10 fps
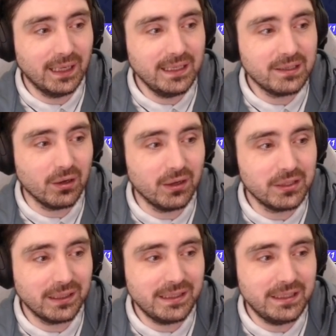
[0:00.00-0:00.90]
He's got
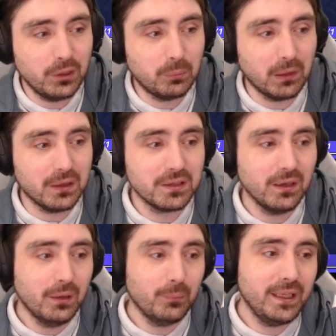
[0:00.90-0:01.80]
Agility 2+,
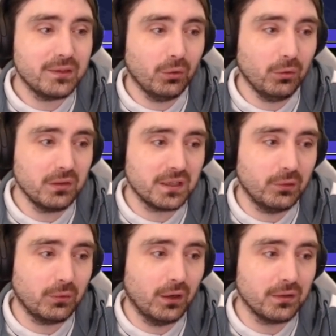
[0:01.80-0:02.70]
but he's
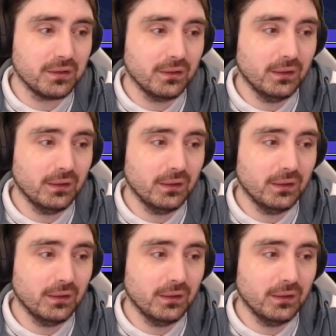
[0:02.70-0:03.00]
also got